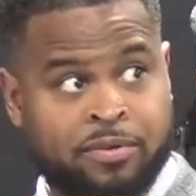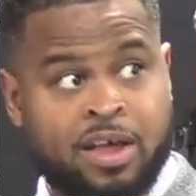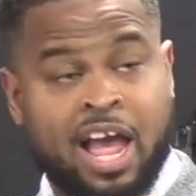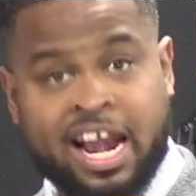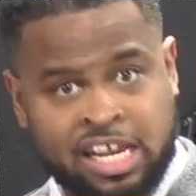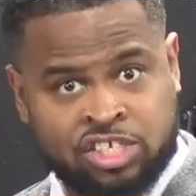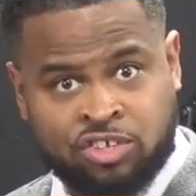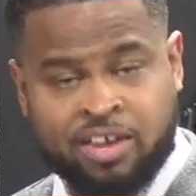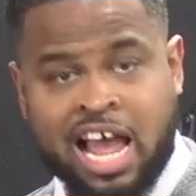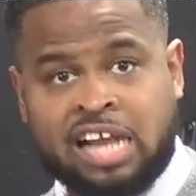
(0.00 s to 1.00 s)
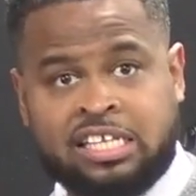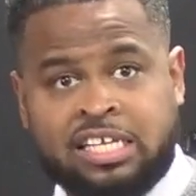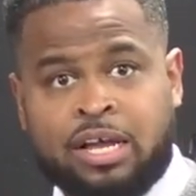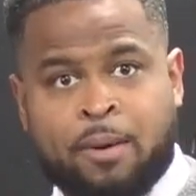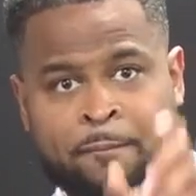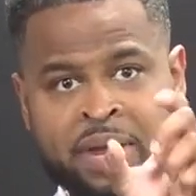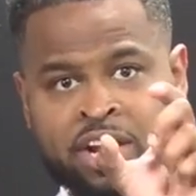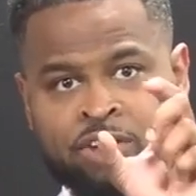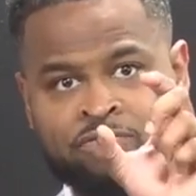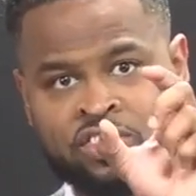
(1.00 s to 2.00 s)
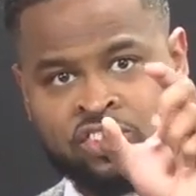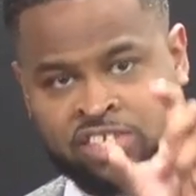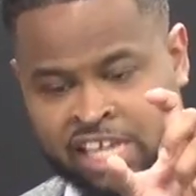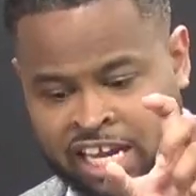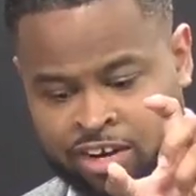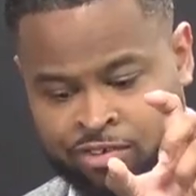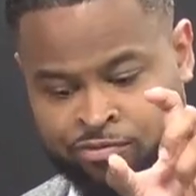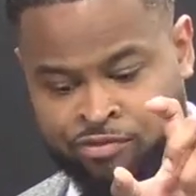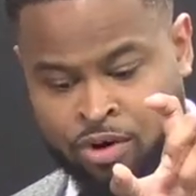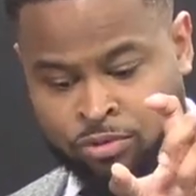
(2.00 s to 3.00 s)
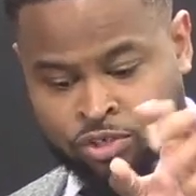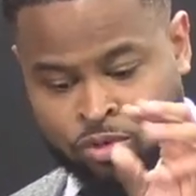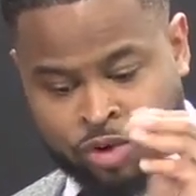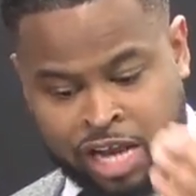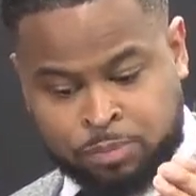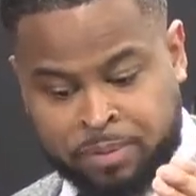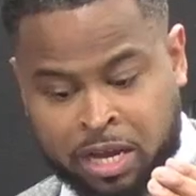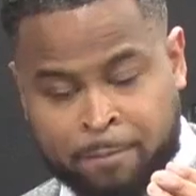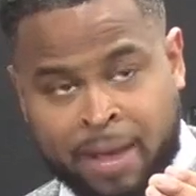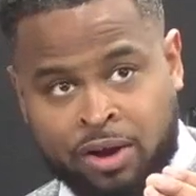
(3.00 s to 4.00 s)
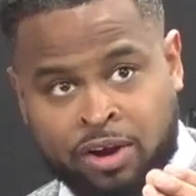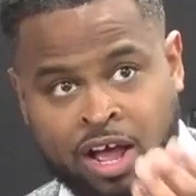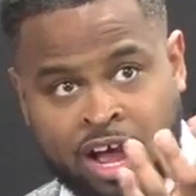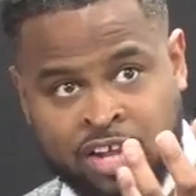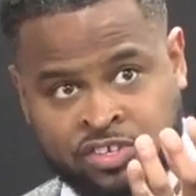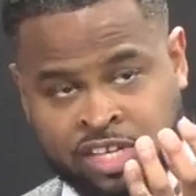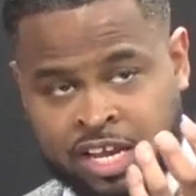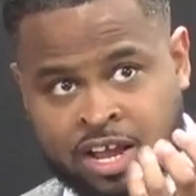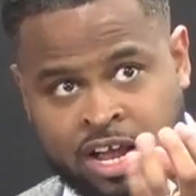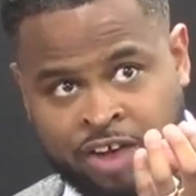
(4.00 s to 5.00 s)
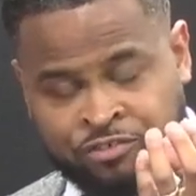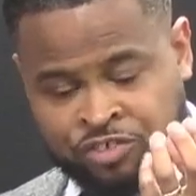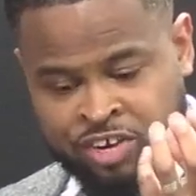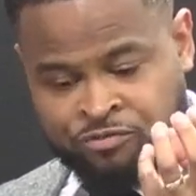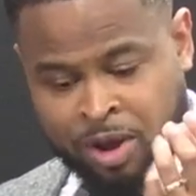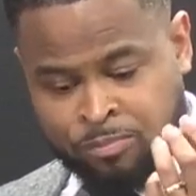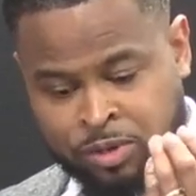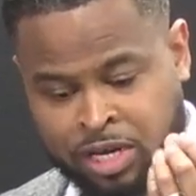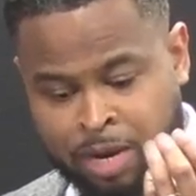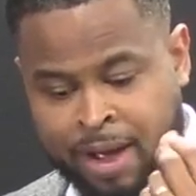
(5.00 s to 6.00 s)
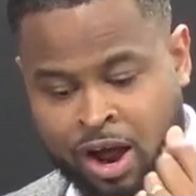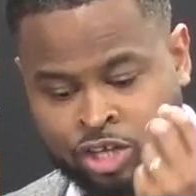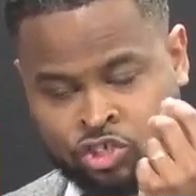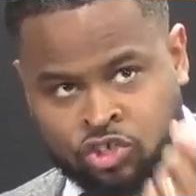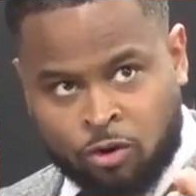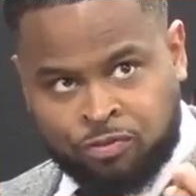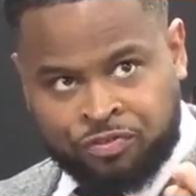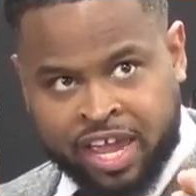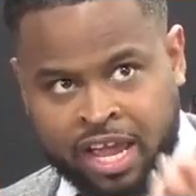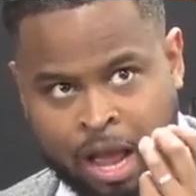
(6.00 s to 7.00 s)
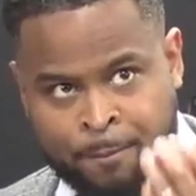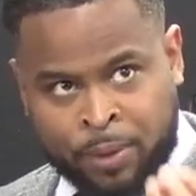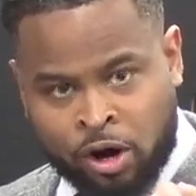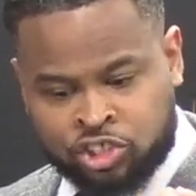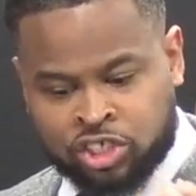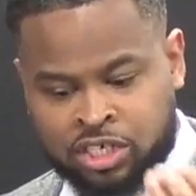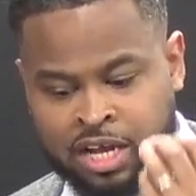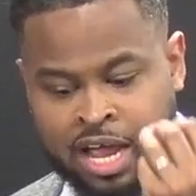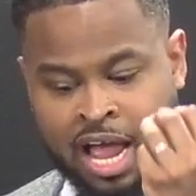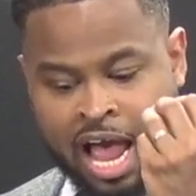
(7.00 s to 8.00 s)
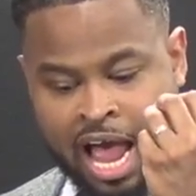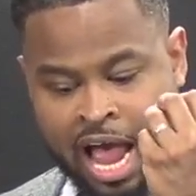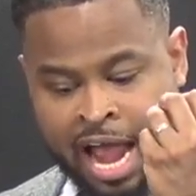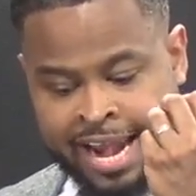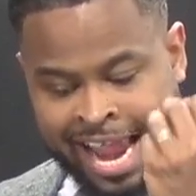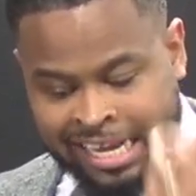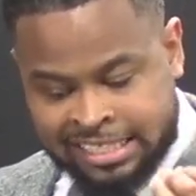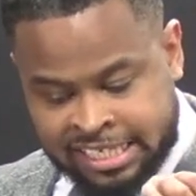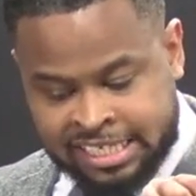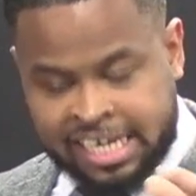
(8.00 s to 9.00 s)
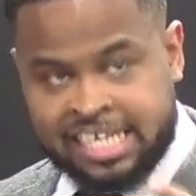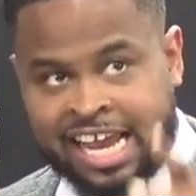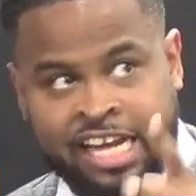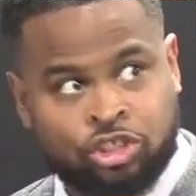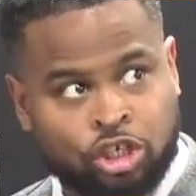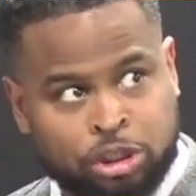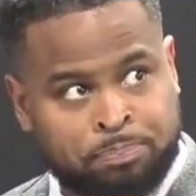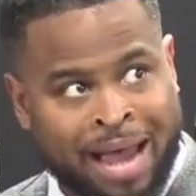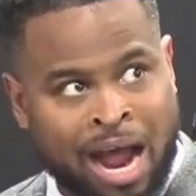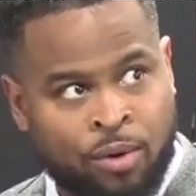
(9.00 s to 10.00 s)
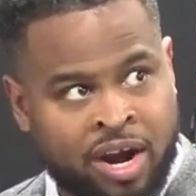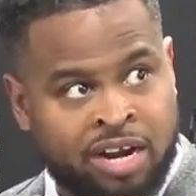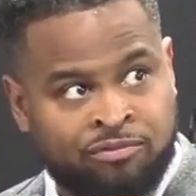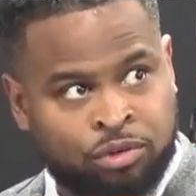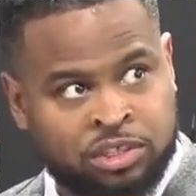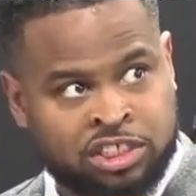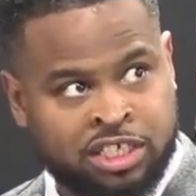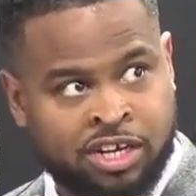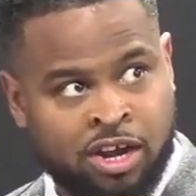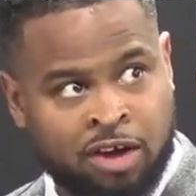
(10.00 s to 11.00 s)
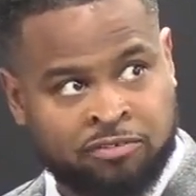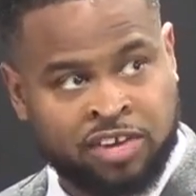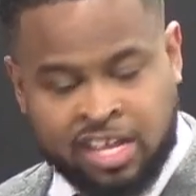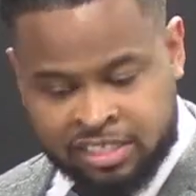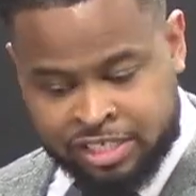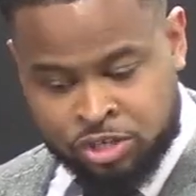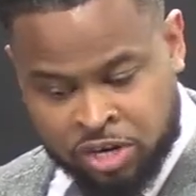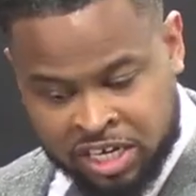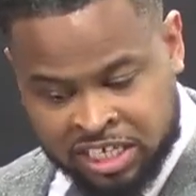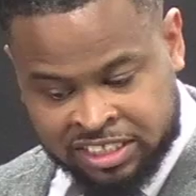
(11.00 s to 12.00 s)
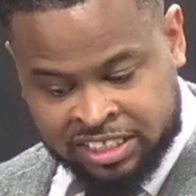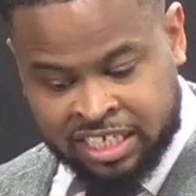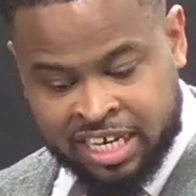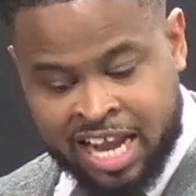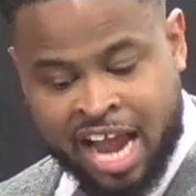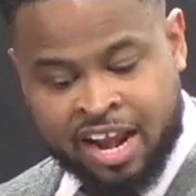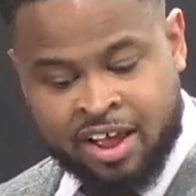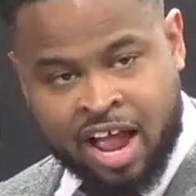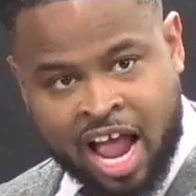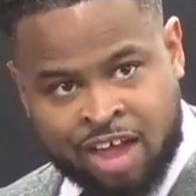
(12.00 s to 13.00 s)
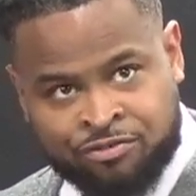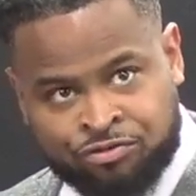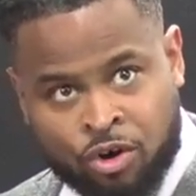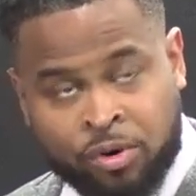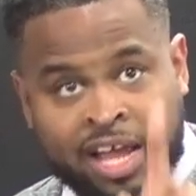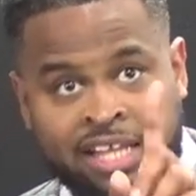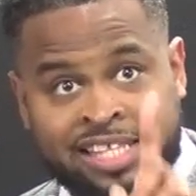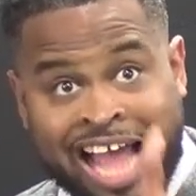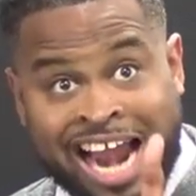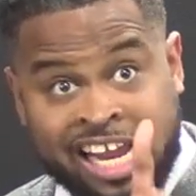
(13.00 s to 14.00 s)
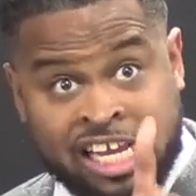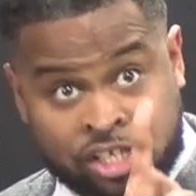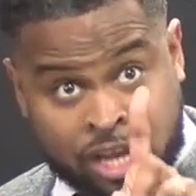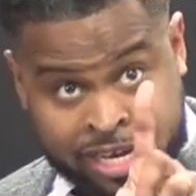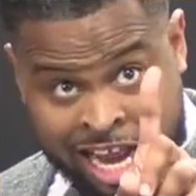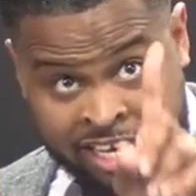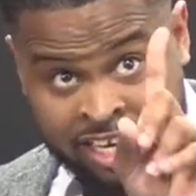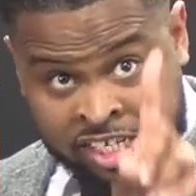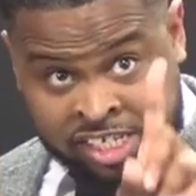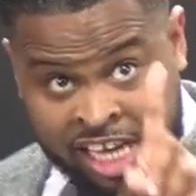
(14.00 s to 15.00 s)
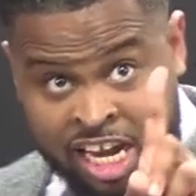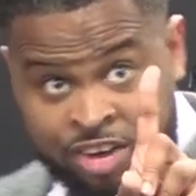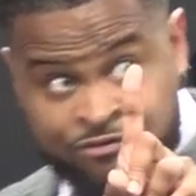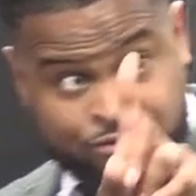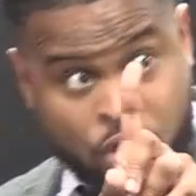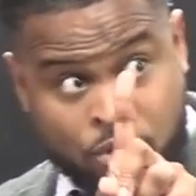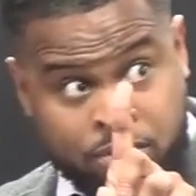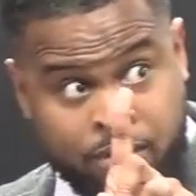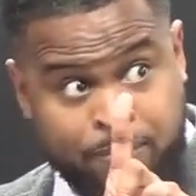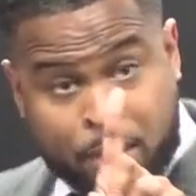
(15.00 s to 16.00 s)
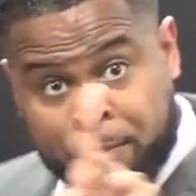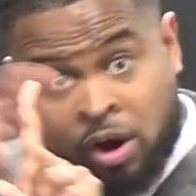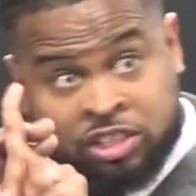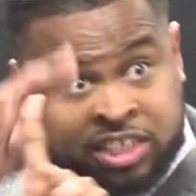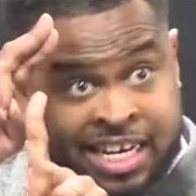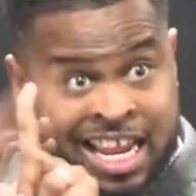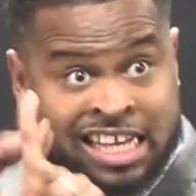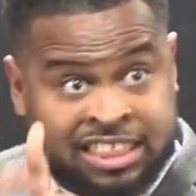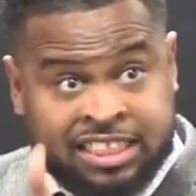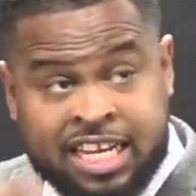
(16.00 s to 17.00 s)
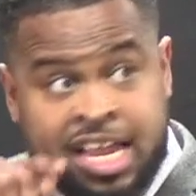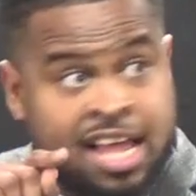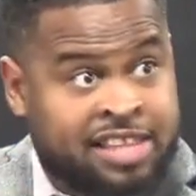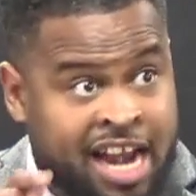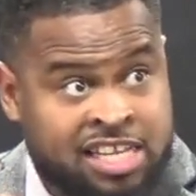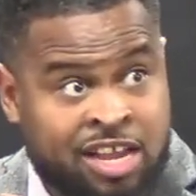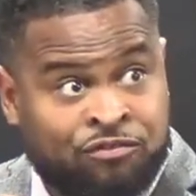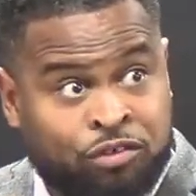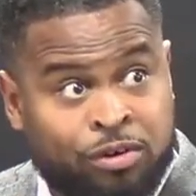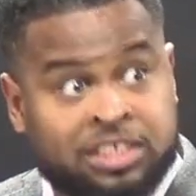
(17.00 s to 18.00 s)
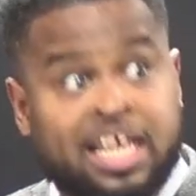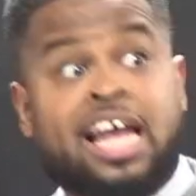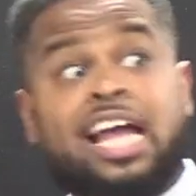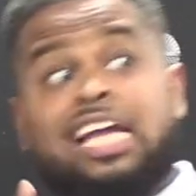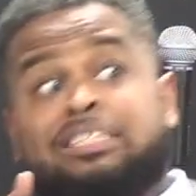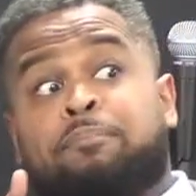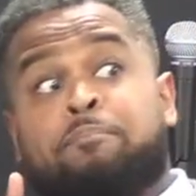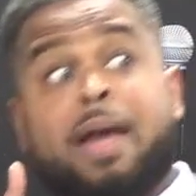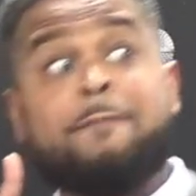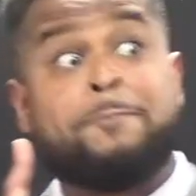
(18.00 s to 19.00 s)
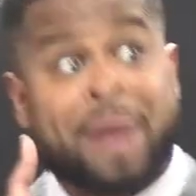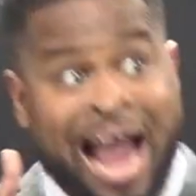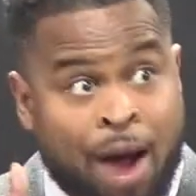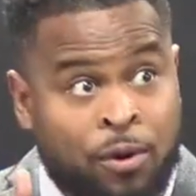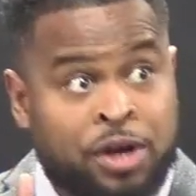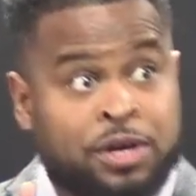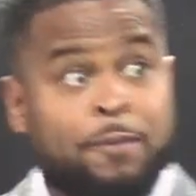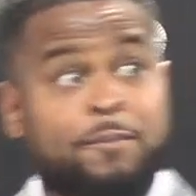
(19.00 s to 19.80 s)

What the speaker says: And here's the reality. Many of the seen thrones, and when I speak about I'm thinking about a soul thing, a person, an entity that exerts power and influence in the earth. You can consider that a throne. That is that the seen throne, the person, the entity that has influence, is empowered